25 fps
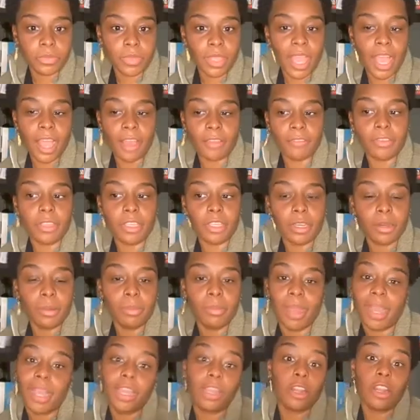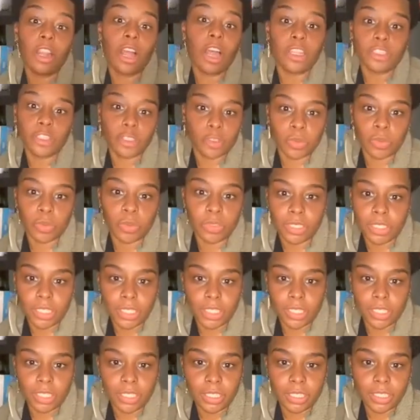having a biological
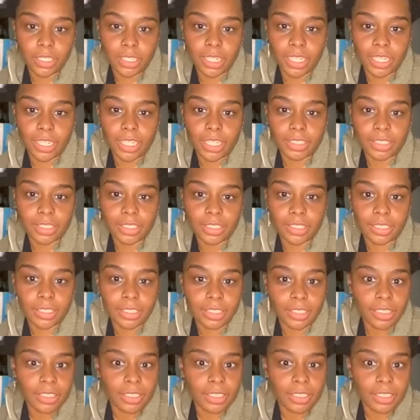dick. Like, it's